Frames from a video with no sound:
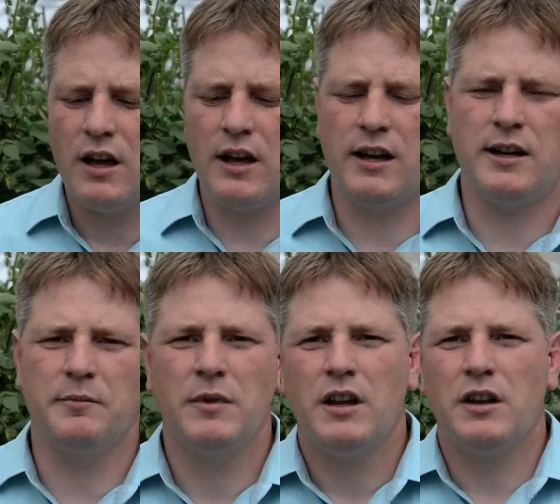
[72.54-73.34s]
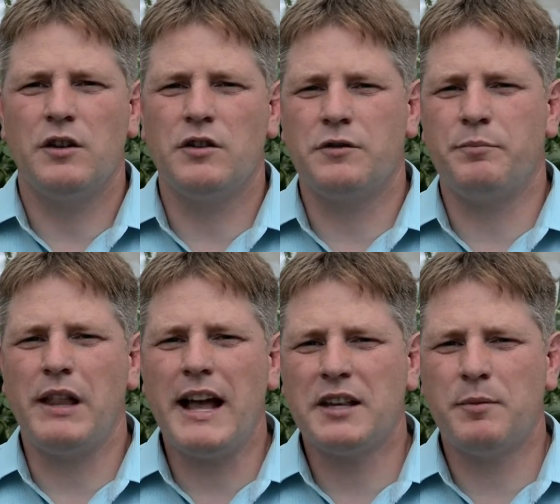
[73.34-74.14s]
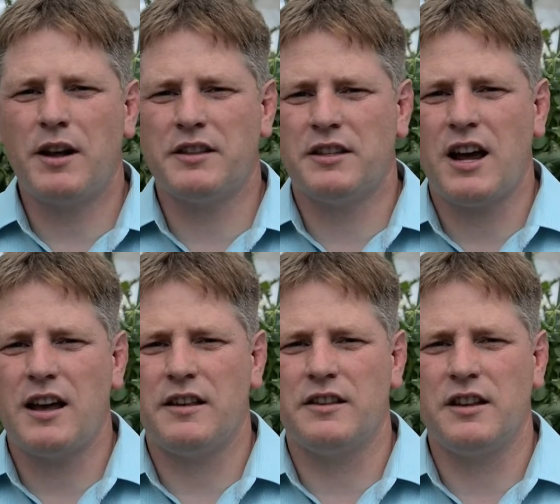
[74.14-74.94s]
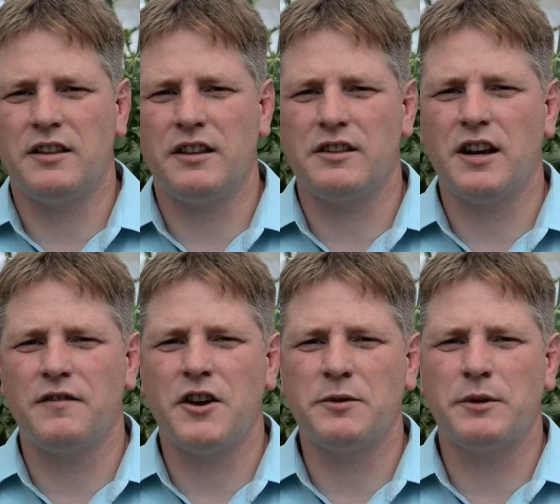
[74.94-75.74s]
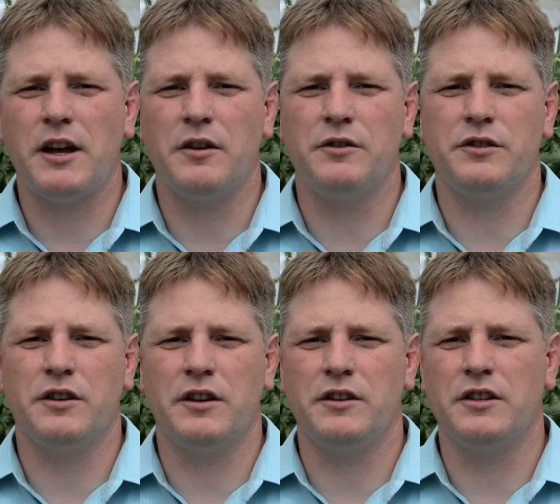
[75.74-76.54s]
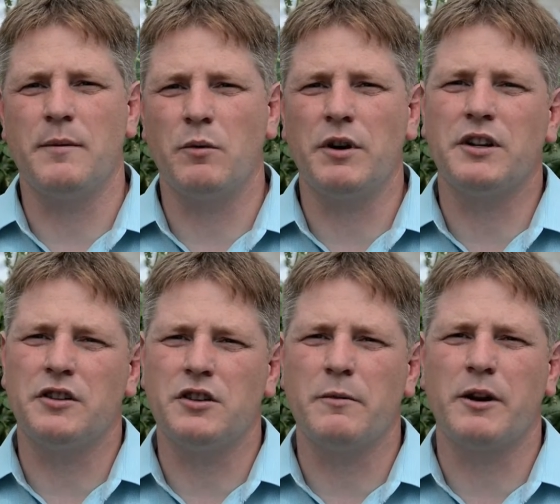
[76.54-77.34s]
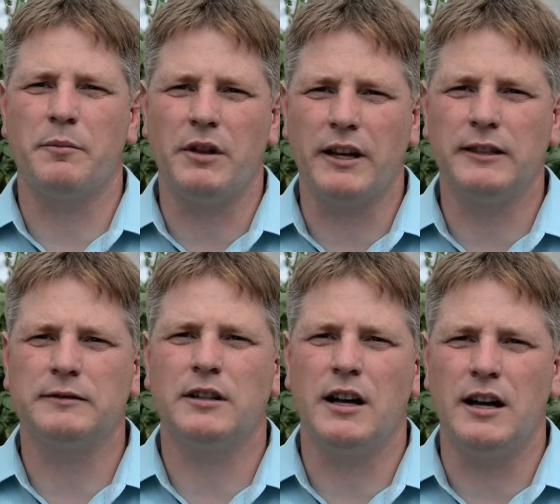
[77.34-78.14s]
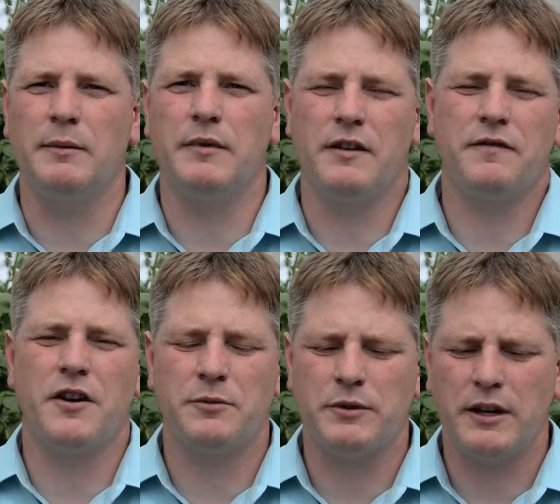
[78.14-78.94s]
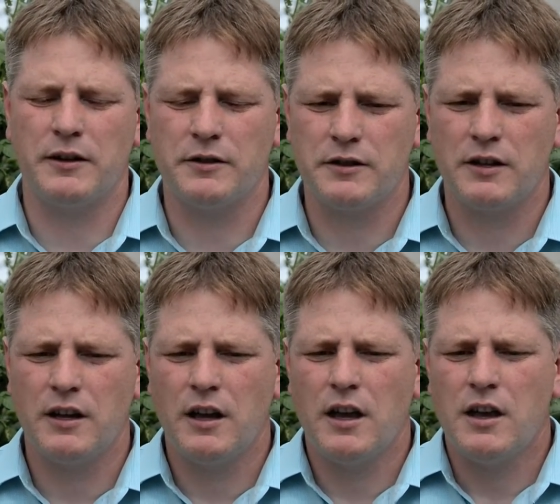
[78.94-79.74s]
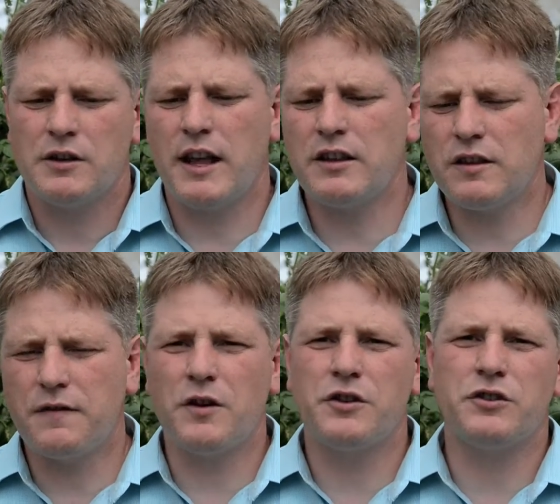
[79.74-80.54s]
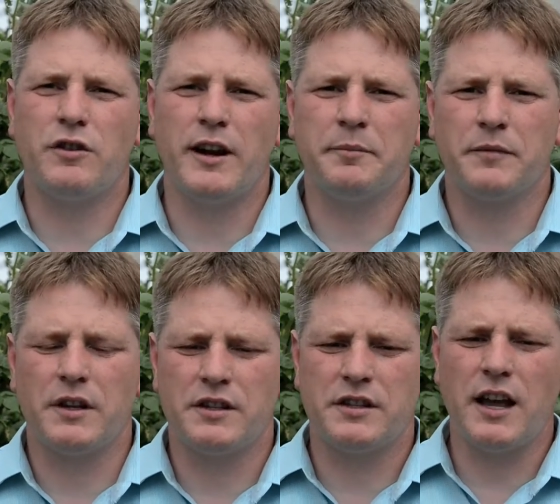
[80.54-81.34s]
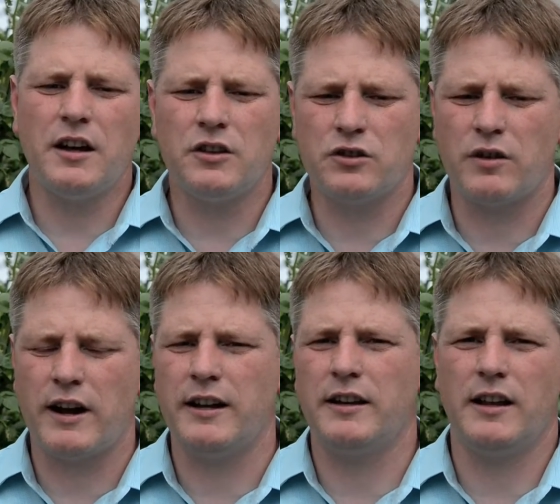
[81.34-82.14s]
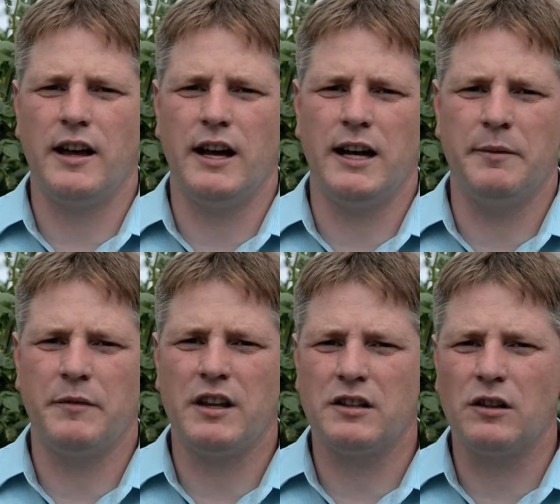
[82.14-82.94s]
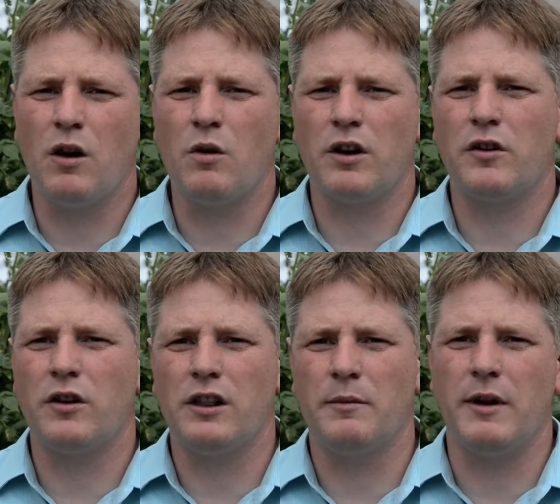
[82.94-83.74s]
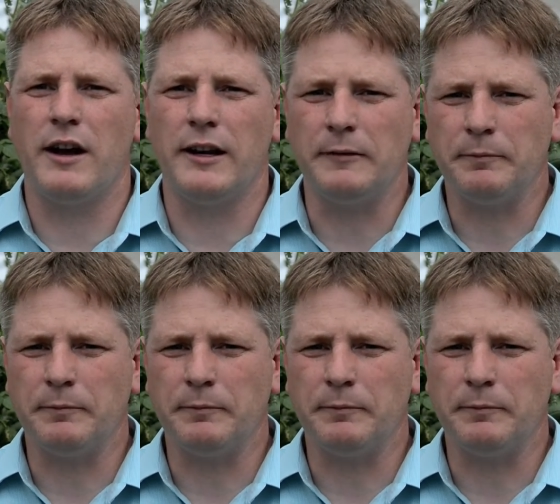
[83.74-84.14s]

Um, you know, those black spots inside, inside fresh potatoes is the number one consumer complaint um, of fresh potatoes. So that's the first trait. The second trait um, is lower acrylamide.